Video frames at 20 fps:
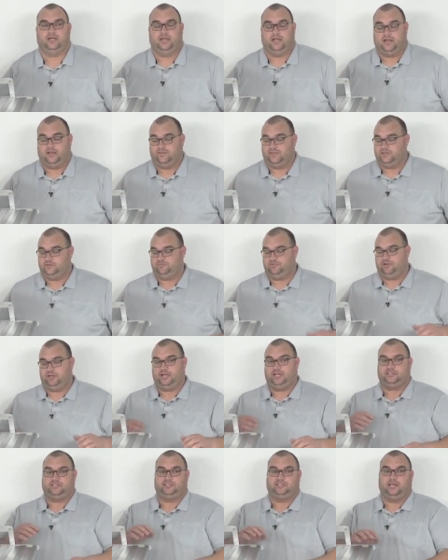These
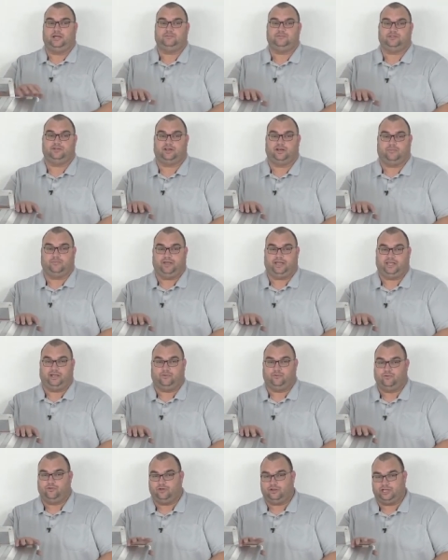pull-out steps are going to make it
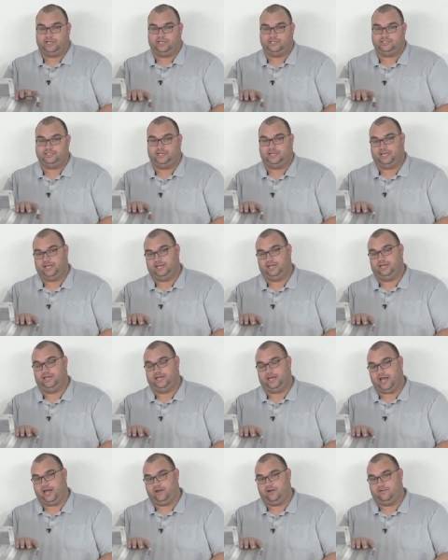really easy to get in
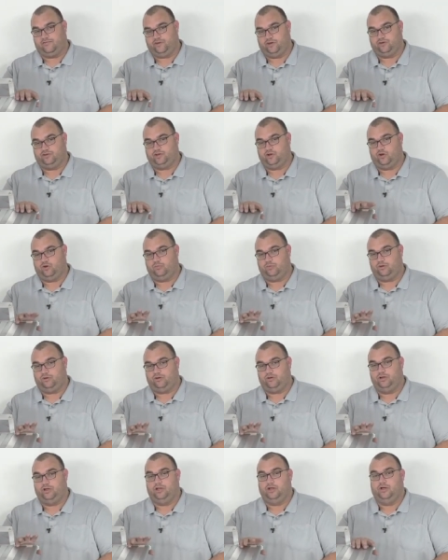and out of your
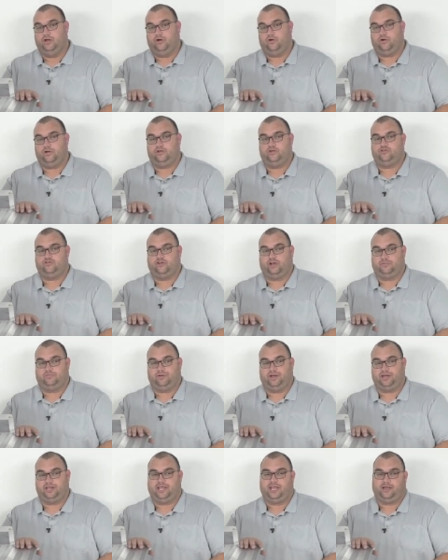towable or your truck
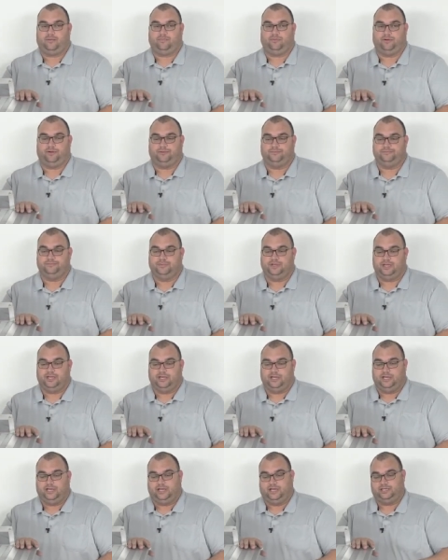bed camper.
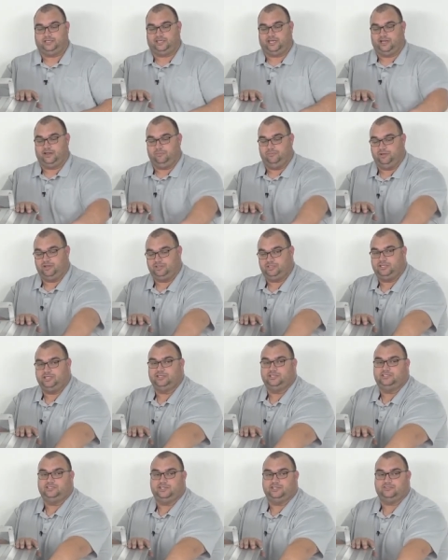It's got a
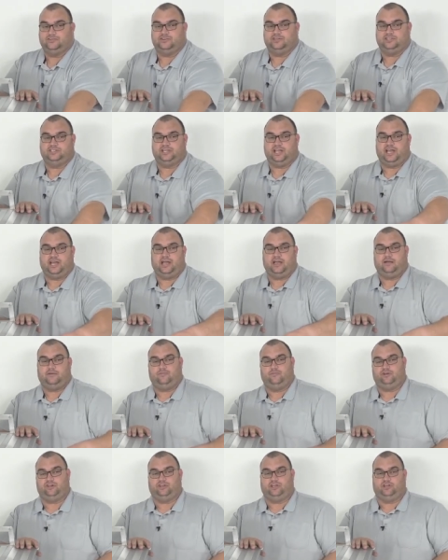built-in scissor design,
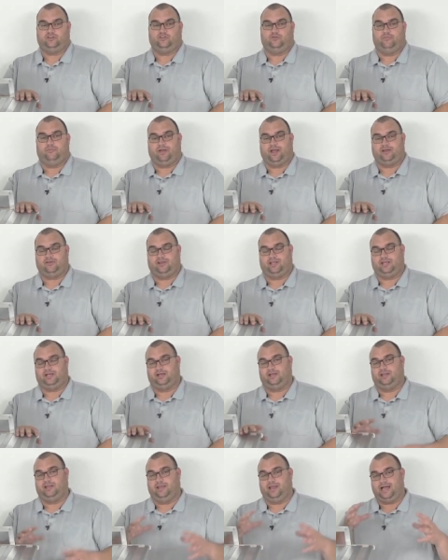which lets you manually
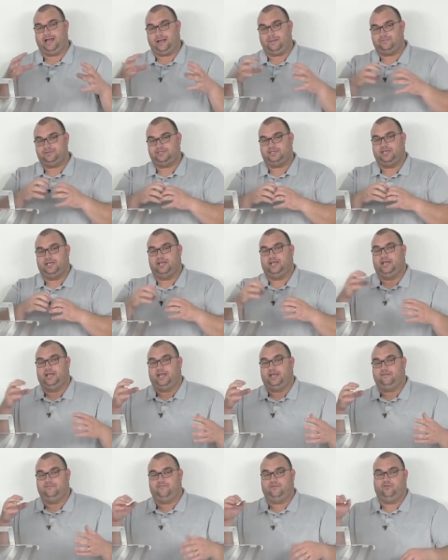collapse
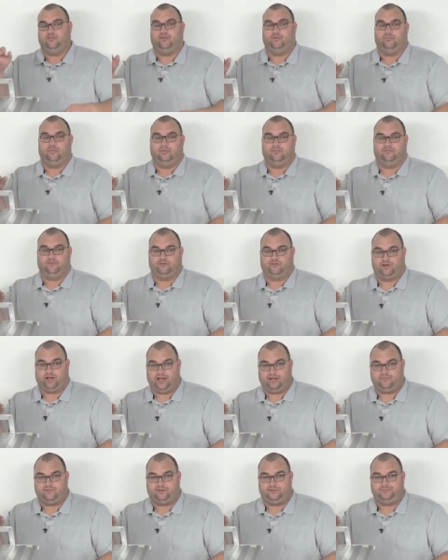and fold them up for
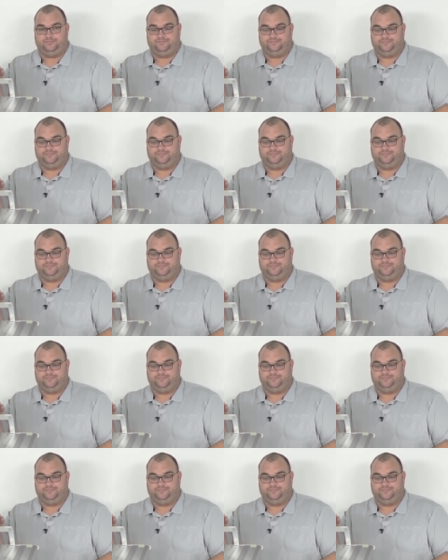travel.